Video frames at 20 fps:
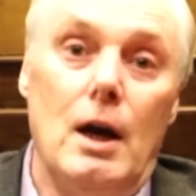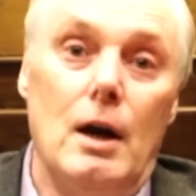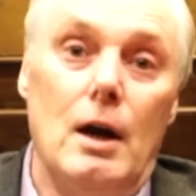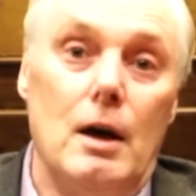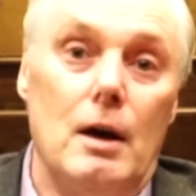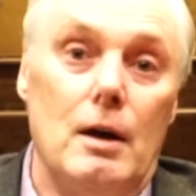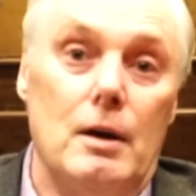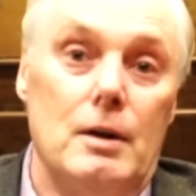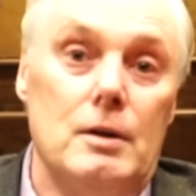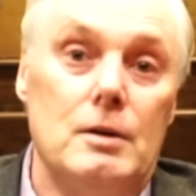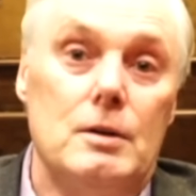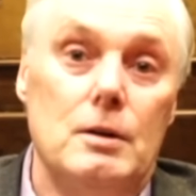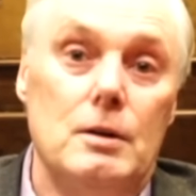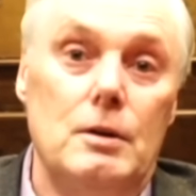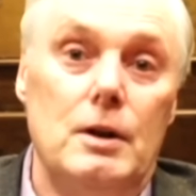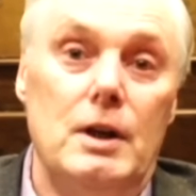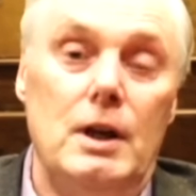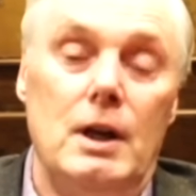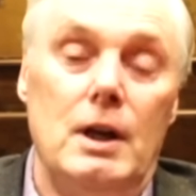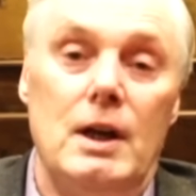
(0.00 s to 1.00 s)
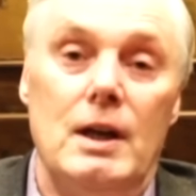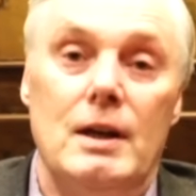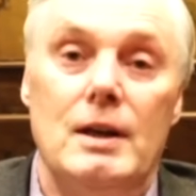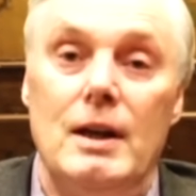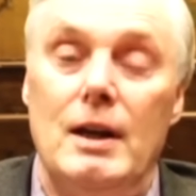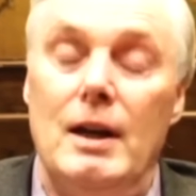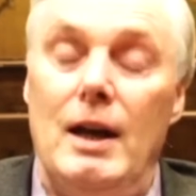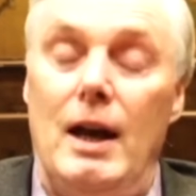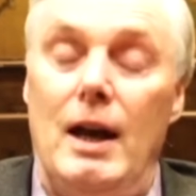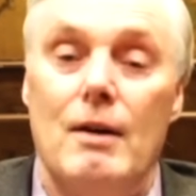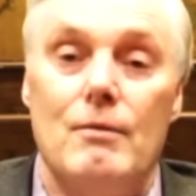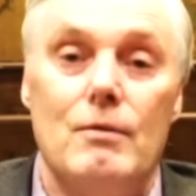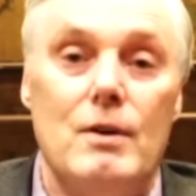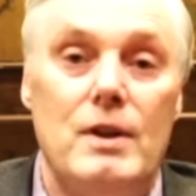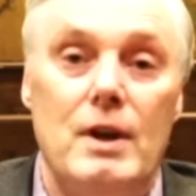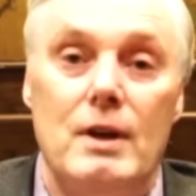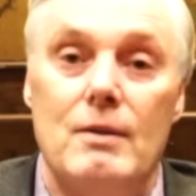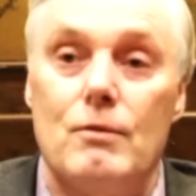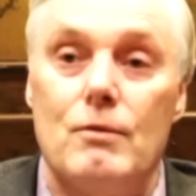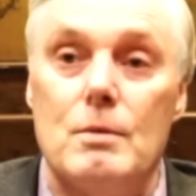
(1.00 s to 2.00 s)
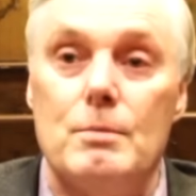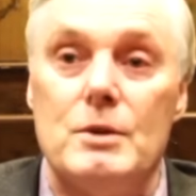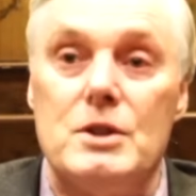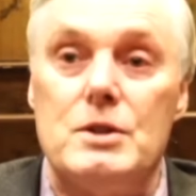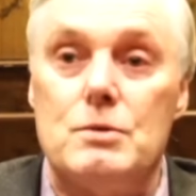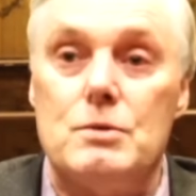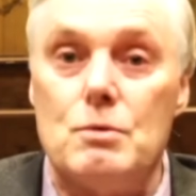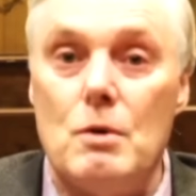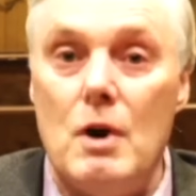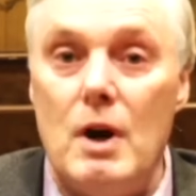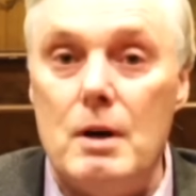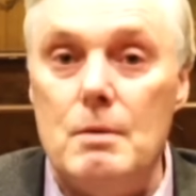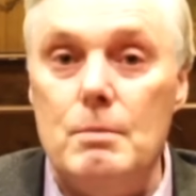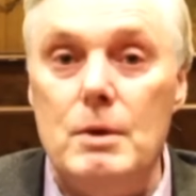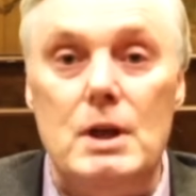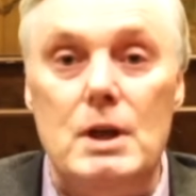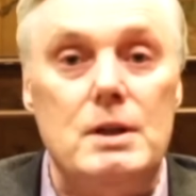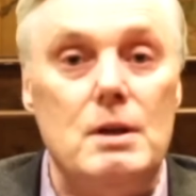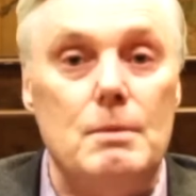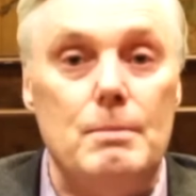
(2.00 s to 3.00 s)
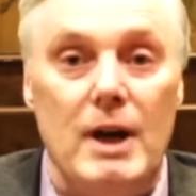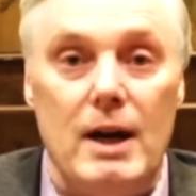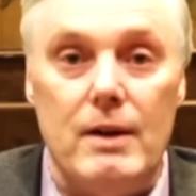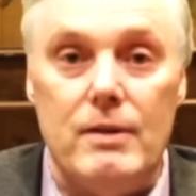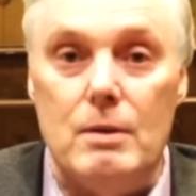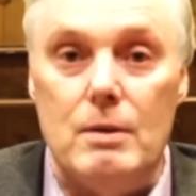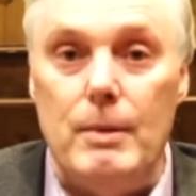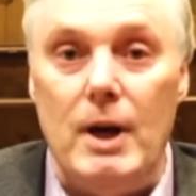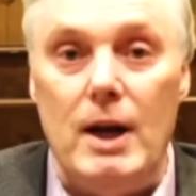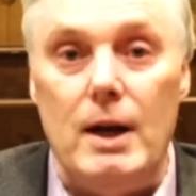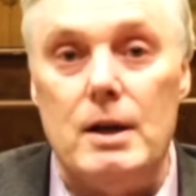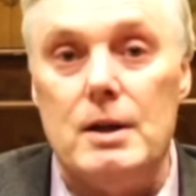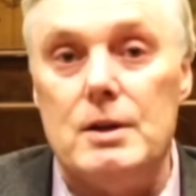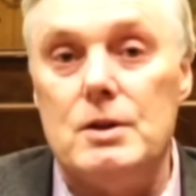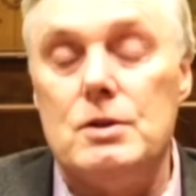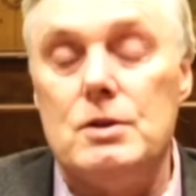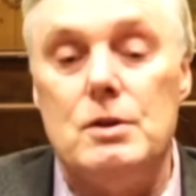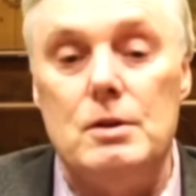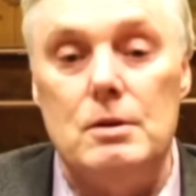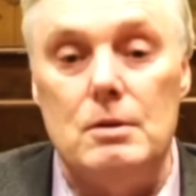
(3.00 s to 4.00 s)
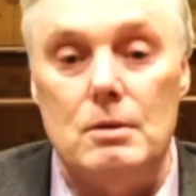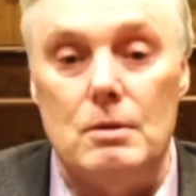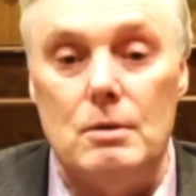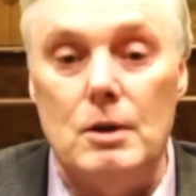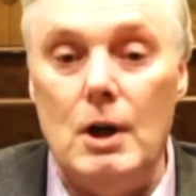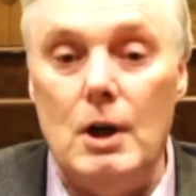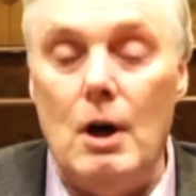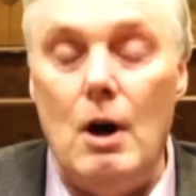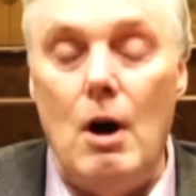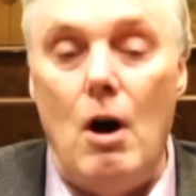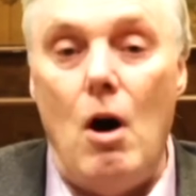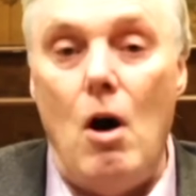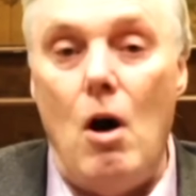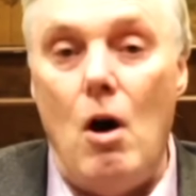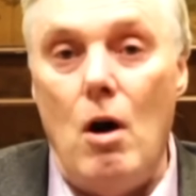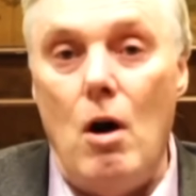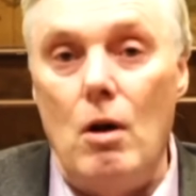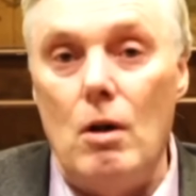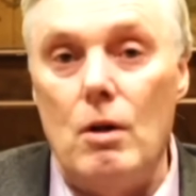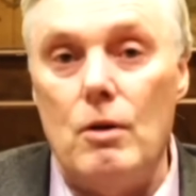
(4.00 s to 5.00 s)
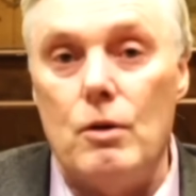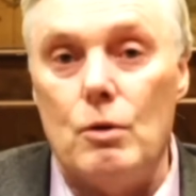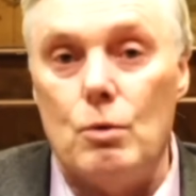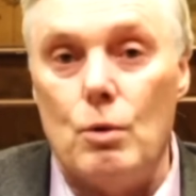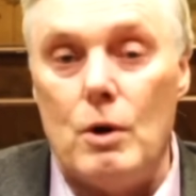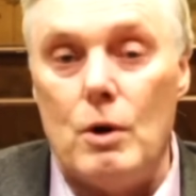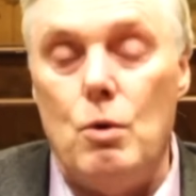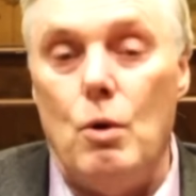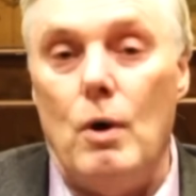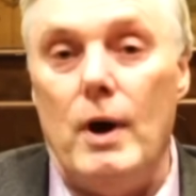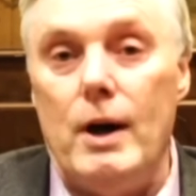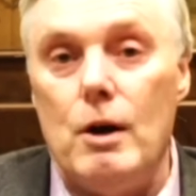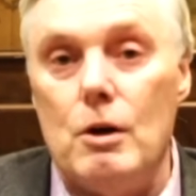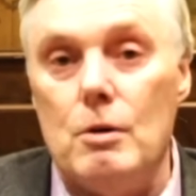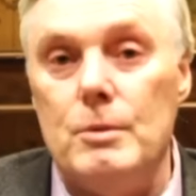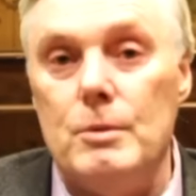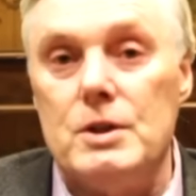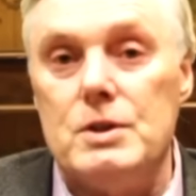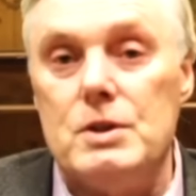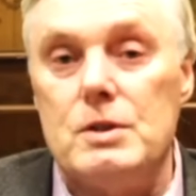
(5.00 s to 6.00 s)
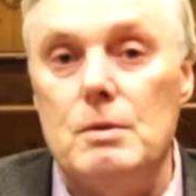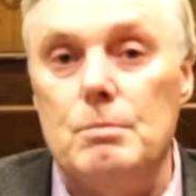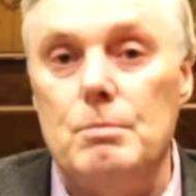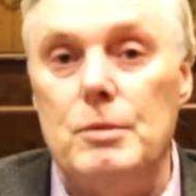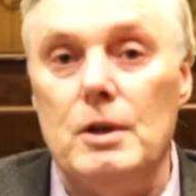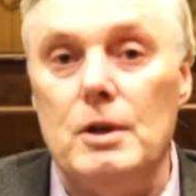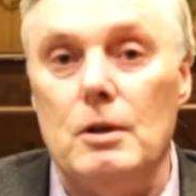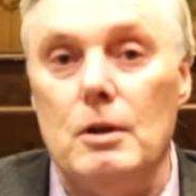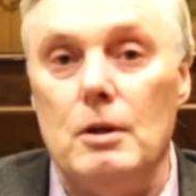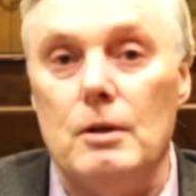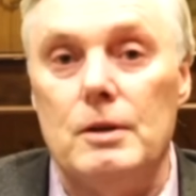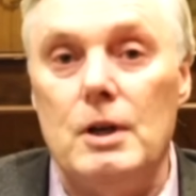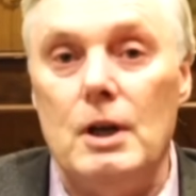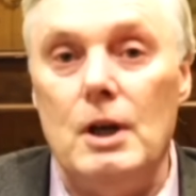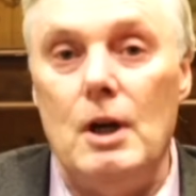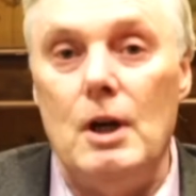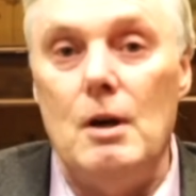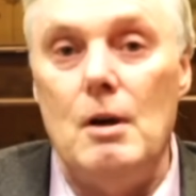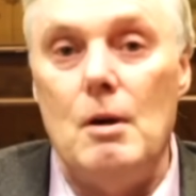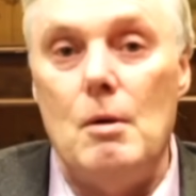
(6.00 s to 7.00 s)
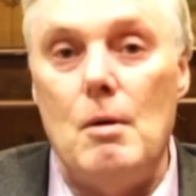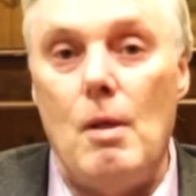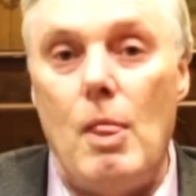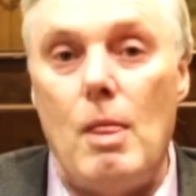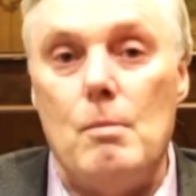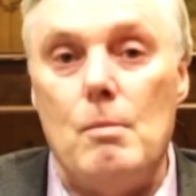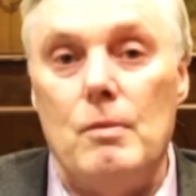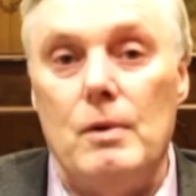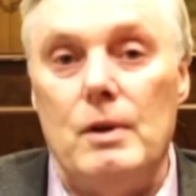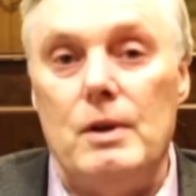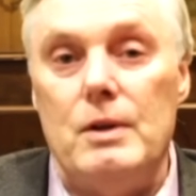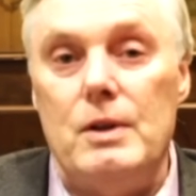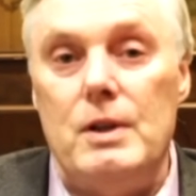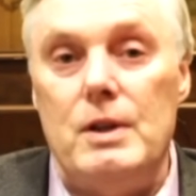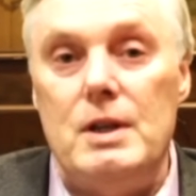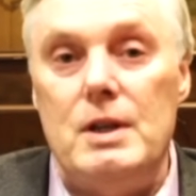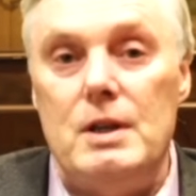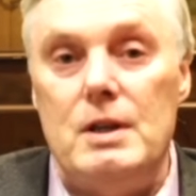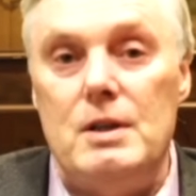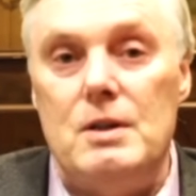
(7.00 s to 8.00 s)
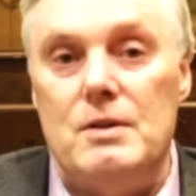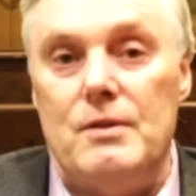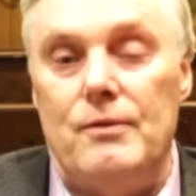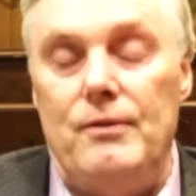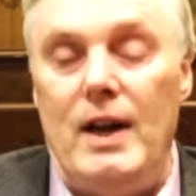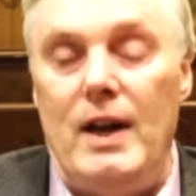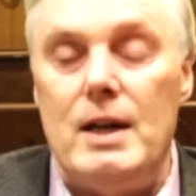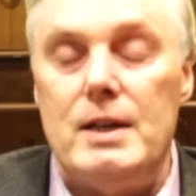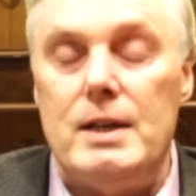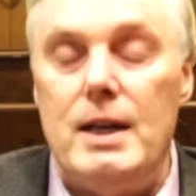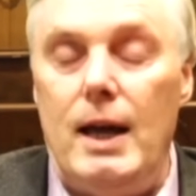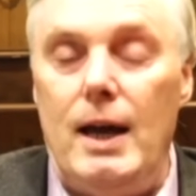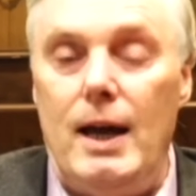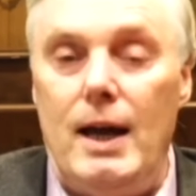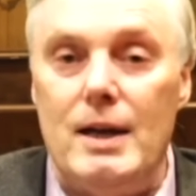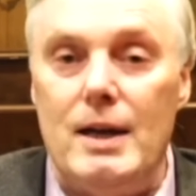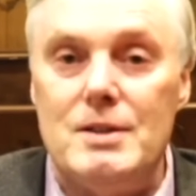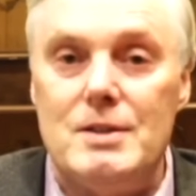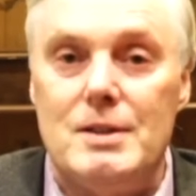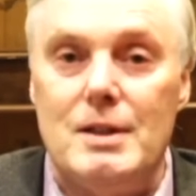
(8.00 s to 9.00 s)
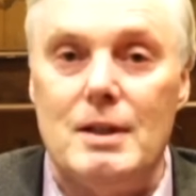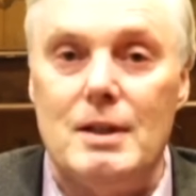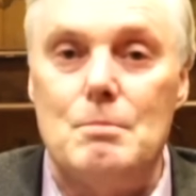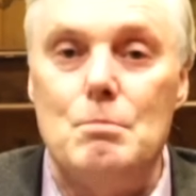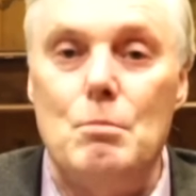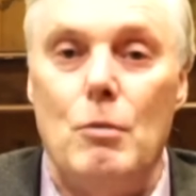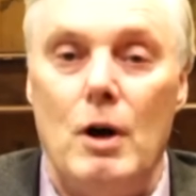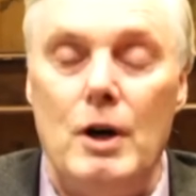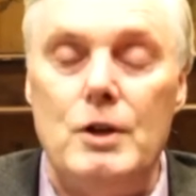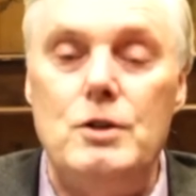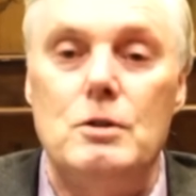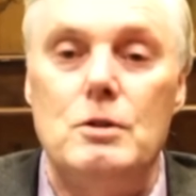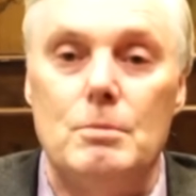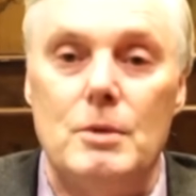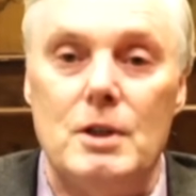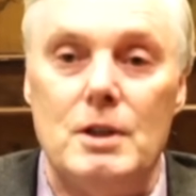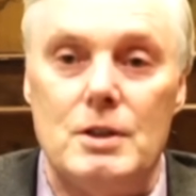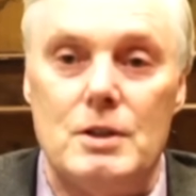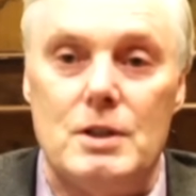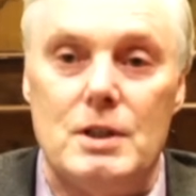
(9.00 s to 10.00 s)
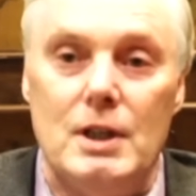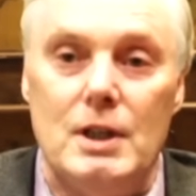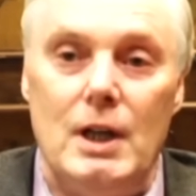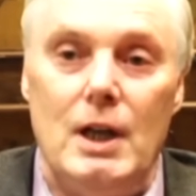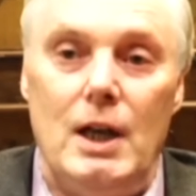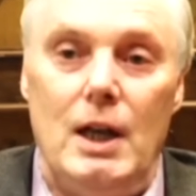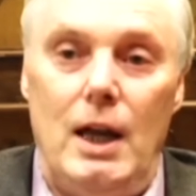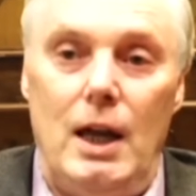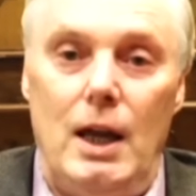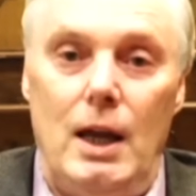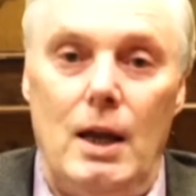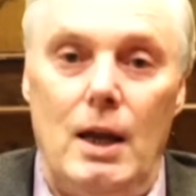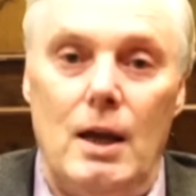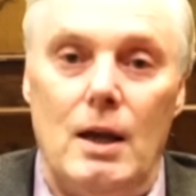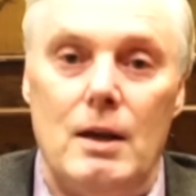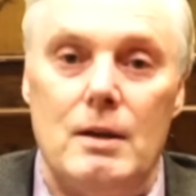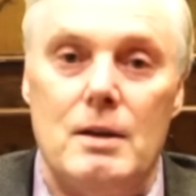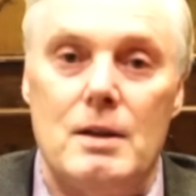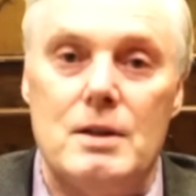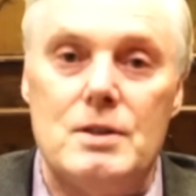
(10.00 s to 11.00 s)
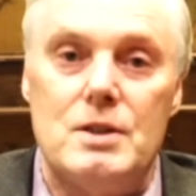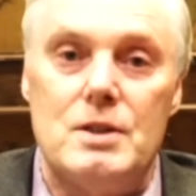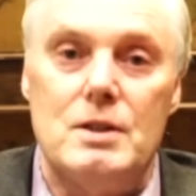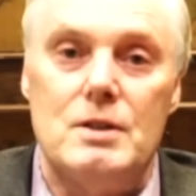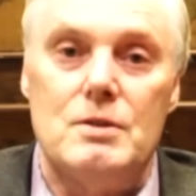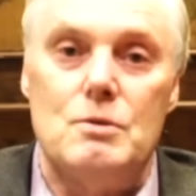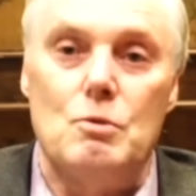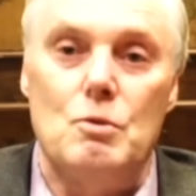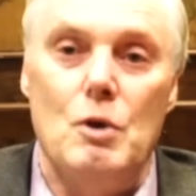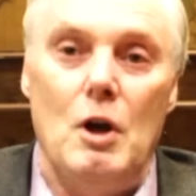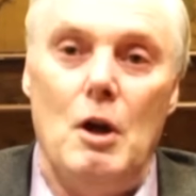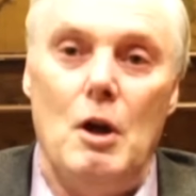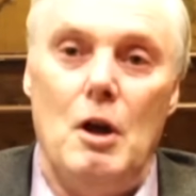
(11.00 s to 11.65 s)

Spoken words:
including everything from astronomy to mathematics to all the requirements to build these fantastic monuments. And this is